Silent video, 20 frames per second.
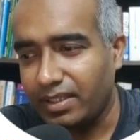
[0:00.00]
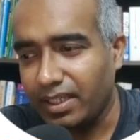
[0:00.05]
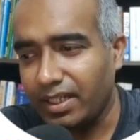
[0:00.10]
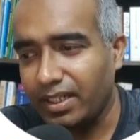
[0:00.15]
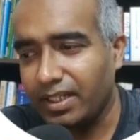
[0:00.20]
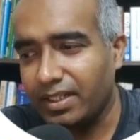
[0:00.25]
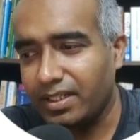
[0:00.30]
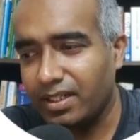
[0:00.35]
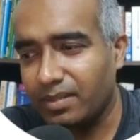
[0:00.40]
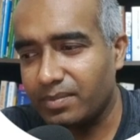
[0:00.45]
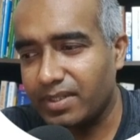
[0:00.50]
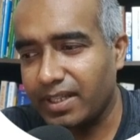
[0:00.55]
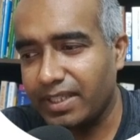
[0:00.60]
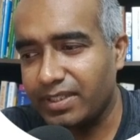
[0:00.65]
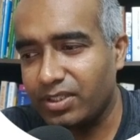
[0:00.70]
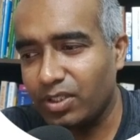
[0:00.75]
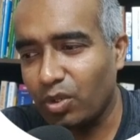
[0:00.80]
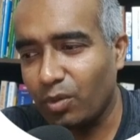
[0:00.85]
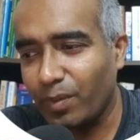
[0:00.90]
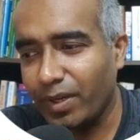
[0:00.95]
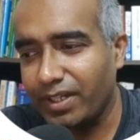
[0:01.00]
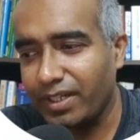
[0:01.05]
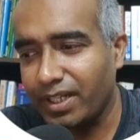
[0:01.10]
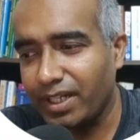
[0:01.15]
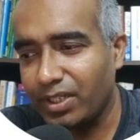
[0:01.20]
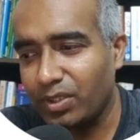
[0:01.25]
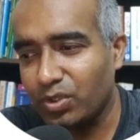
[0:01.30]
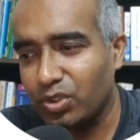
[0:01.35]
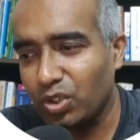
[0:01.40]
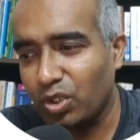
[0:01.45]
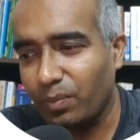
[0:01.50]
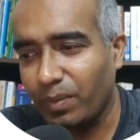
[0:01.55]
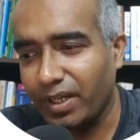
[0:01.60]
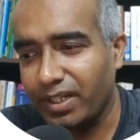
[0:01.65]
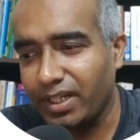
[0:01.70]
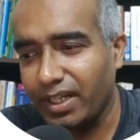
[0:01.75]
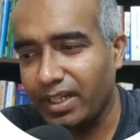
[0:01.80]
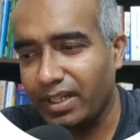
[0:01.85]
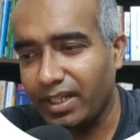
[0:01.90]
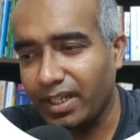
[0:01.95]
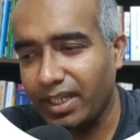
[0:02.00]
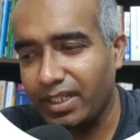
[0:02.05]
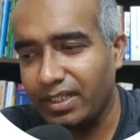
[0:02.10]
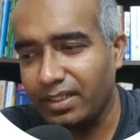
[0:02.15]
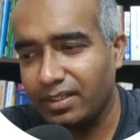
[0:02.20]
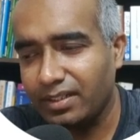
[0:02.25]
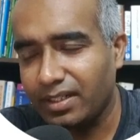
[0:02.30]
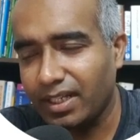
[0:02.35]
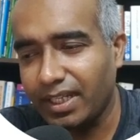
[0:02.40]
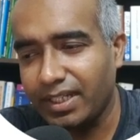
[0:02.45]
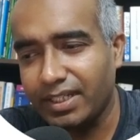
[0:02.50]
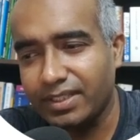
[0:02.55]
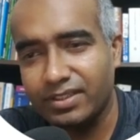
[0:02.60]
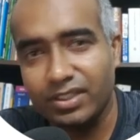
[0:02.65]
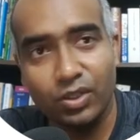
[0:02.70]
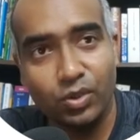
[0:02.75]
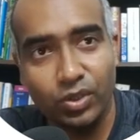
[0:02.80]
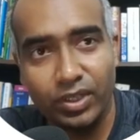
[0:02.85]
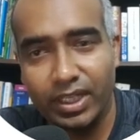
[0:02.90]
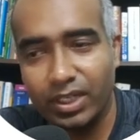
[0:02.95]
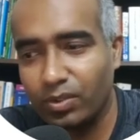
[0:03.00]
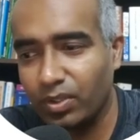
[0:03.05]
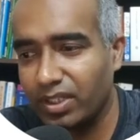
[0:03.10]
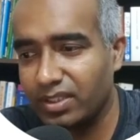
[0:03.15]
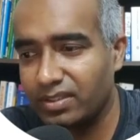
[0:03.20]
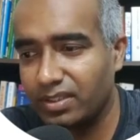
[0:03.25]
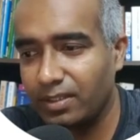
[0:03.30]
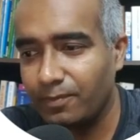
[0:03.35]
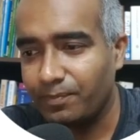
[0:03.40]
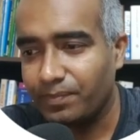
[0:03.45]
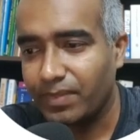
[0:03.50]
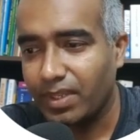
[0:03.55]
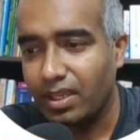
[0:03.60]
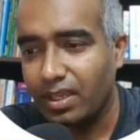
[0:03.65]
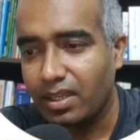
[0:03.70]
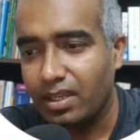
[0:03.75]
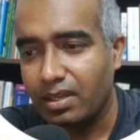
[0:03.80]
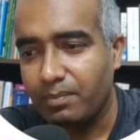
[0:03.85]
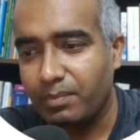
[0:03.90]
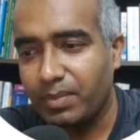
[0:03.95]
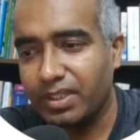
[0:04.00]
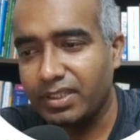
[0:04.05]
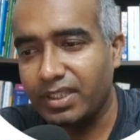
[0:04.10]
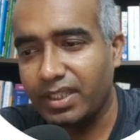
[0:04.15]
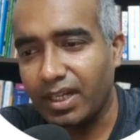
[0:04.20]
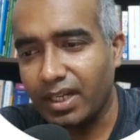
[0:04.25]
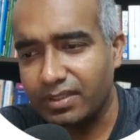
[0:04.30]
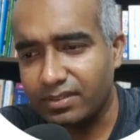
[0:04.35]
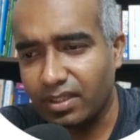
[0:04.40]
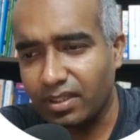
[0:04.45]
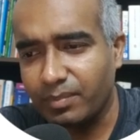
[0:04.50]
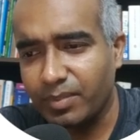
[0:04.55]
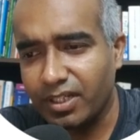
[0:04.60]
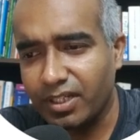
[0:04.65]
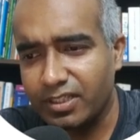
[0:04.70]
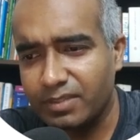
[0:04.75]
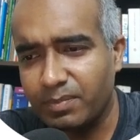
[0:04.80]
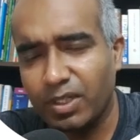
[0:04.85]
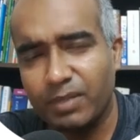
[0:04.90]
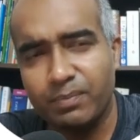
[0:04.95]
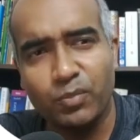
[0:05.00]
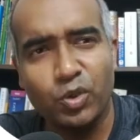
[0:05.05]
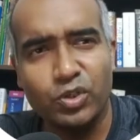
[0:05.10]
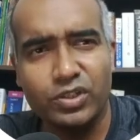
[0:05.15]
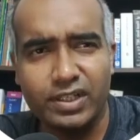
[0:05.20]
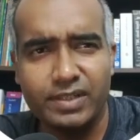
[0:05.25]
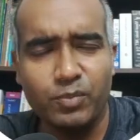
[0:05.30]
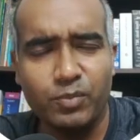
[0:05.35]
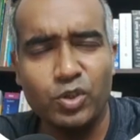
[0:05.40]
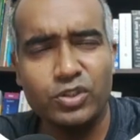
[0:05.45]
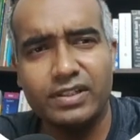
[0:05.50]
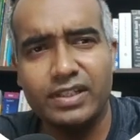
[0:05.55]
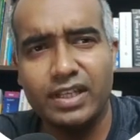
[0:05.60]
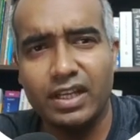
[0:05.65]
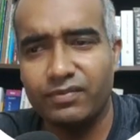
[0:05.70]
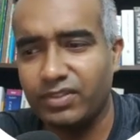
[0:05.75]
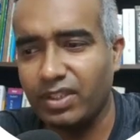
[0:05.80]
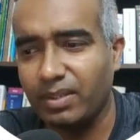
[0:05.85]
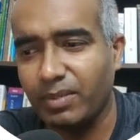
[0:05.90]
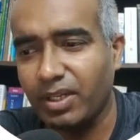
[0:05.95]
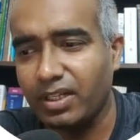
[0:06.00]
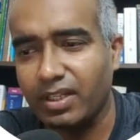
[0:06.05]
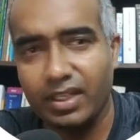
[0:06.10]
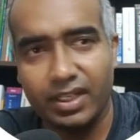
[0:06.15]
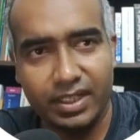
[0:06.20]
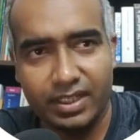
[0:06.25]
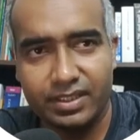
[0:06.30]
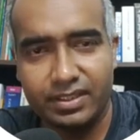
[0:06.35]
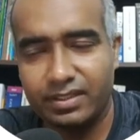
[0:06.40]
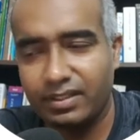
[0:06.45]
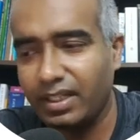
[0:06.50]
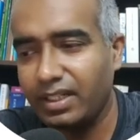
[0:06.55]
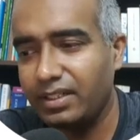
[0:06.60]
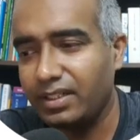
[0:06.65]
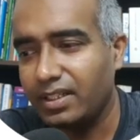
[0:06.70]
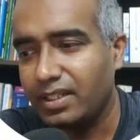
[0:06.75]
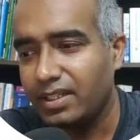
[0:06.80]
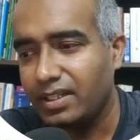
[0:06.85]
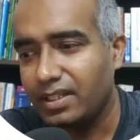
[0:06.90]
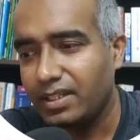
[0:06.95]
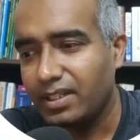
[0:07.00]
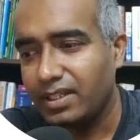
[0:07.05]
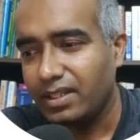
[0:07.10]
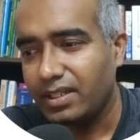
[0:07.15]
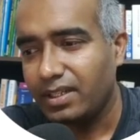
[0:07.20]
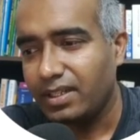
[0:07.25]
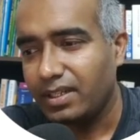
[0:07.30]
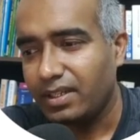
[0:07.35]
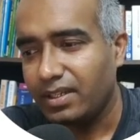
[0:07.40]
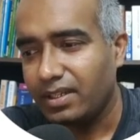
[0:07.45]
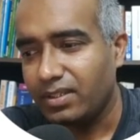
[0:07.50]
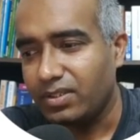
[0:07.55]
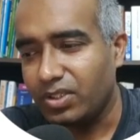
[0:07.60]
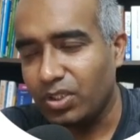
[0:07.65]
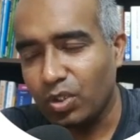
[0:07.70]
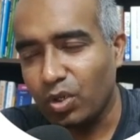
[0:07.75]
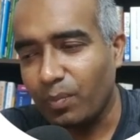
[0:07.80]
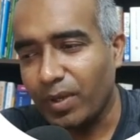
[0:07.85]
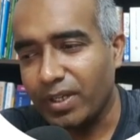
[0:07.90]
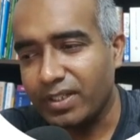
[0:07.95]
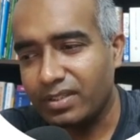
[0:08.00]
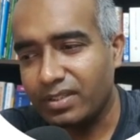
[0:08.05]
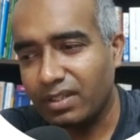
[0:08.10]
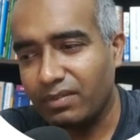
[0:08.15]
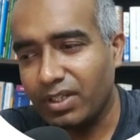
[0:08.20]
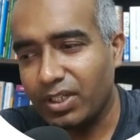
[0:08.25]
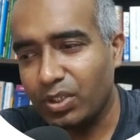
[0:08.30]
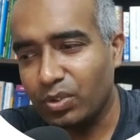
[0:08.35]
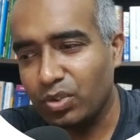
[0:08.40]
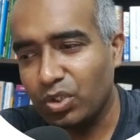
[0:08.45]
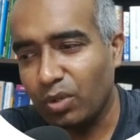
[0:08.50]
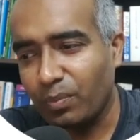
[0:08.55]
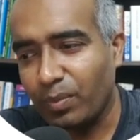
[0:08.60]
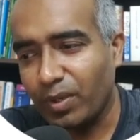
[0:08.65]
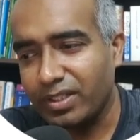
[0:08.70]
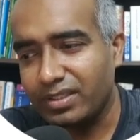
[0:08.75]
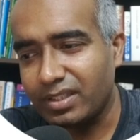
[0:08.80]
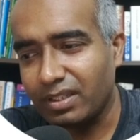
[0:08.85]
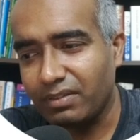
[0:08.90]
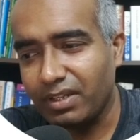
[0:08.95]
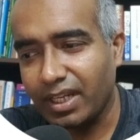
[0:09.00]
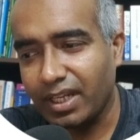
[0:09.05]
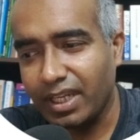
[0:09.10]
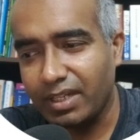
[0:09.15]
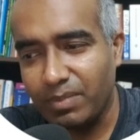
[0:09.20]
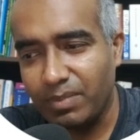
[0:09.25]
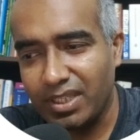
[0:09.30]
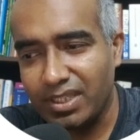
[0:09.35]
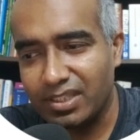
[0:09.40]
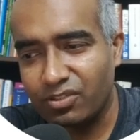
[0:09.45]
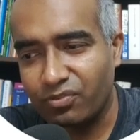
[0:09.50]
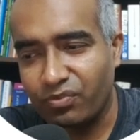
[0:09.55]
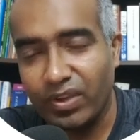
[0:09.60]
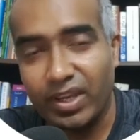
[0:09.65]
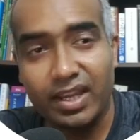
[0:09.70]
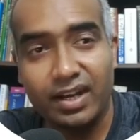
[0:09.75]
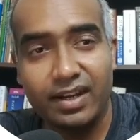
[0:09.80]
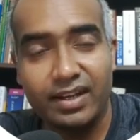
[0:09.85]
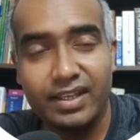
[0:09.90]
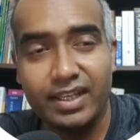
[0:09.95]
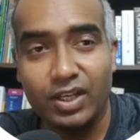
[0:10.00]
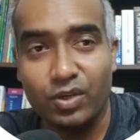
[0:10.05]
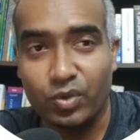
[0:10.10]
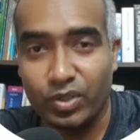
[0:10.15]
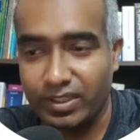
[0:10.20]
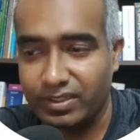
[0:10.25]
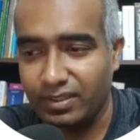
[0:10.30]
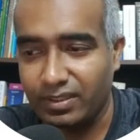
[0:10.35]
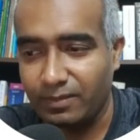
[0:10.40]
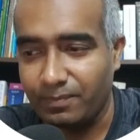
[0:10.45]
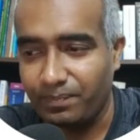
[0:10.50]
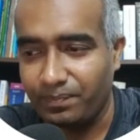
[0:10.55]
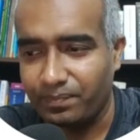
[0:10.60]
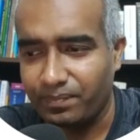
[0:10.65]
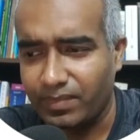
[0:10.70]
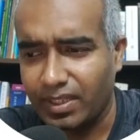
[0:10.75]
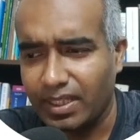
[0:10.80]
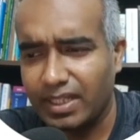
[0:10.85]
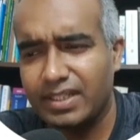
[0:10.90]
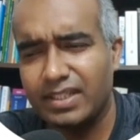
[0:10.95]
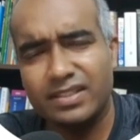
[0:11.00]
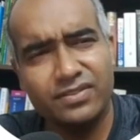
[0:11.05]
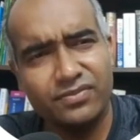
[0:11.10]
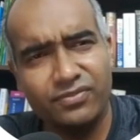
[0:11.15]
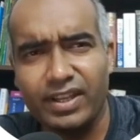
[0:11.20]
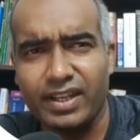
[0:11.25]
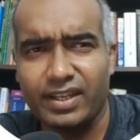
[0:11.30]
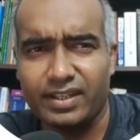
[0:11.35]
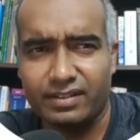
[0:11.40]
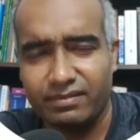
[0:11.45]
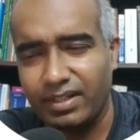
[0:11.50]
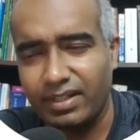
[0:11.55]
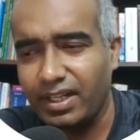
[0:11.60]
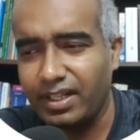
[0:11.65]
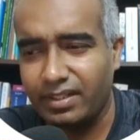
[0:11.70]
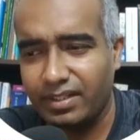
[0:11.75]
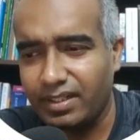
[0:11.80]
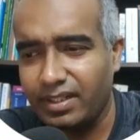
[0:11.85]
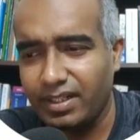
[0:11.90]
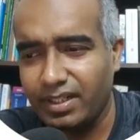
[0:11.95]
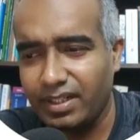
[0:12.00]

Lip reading: Then it comes like 0.8 to 0.89, like it's a good accuracy, but there are some errors, but mostly of them are correct, right? 0.7 to 0.79 means fairly accuracy. It is fair, right?